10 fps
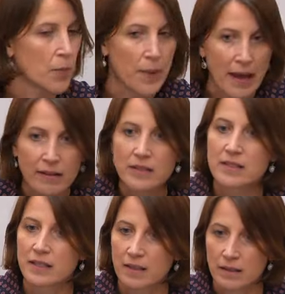
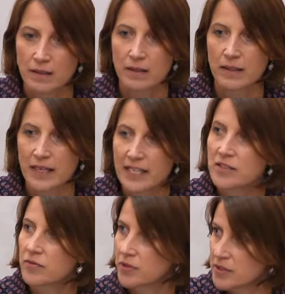balancing the
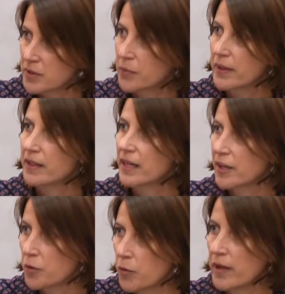needs for
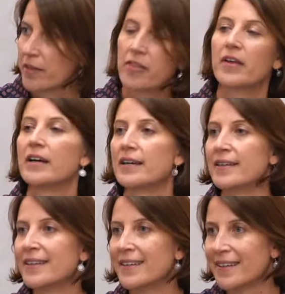stability with the